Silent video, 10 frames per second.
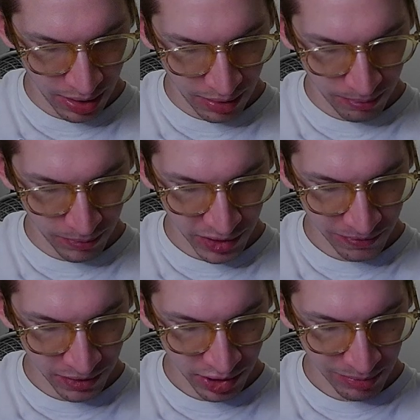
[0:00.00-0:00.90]
missed the
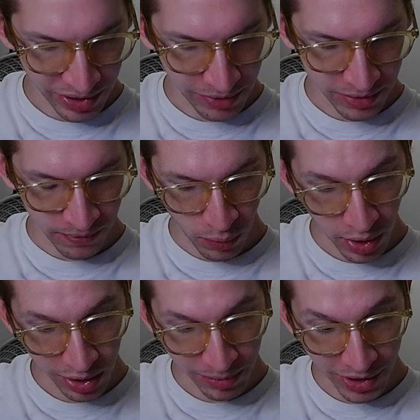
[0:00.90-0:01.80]
first couple hours of
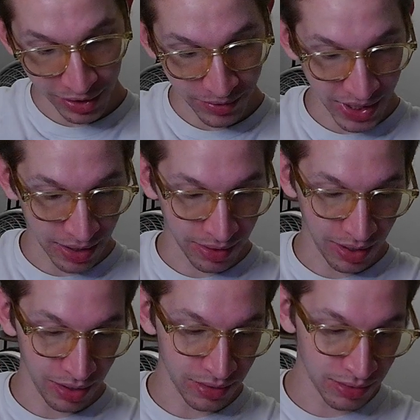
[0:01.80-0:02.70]
work because I was at
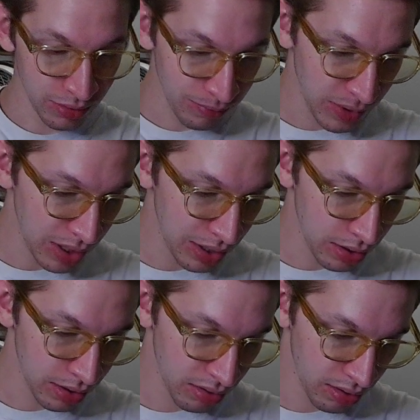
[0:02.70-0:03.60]
that Zoom
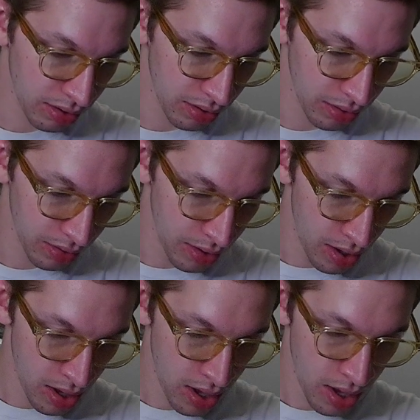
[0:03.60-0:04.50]
meeting.
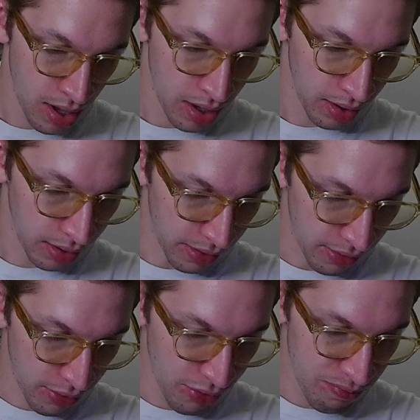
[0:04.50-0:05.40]
Got
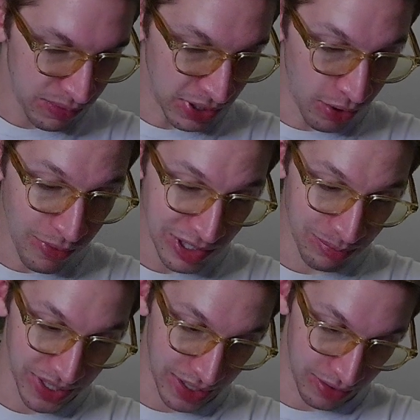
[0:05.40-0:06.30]
home, going to
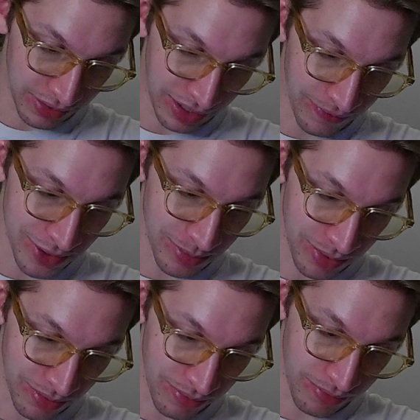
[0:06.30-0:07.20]
play Helldivers with
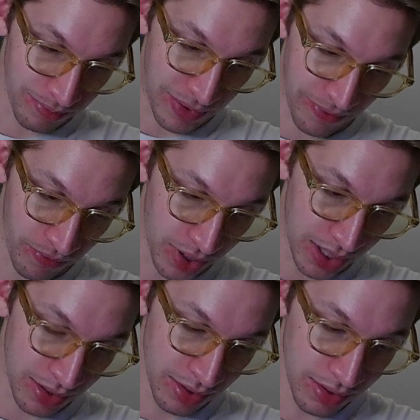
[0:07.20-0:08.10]
my
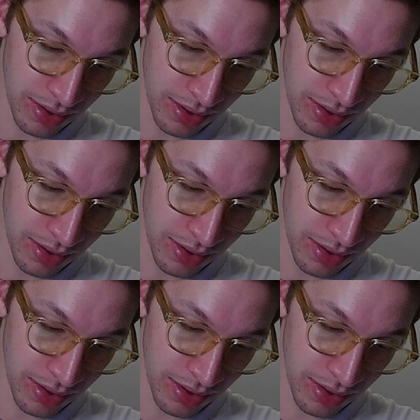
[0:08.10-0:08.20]
friend,